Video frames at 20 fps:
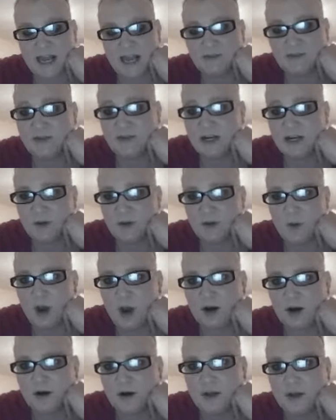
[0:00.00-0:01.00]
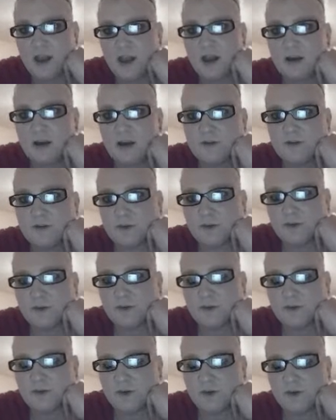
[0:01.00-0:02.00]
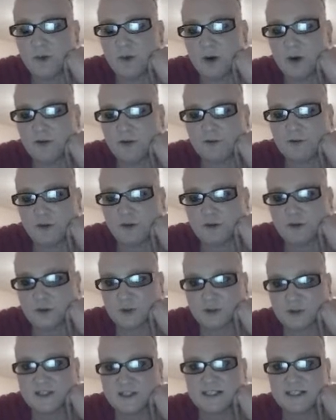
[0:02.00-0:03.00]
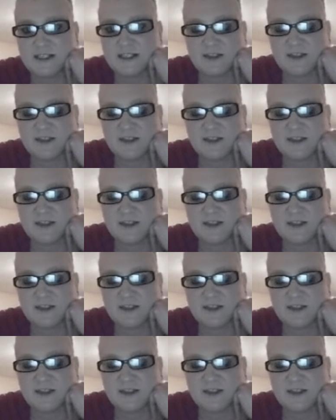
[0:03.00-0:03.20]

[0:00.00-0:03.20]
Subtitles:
of near water for food sources and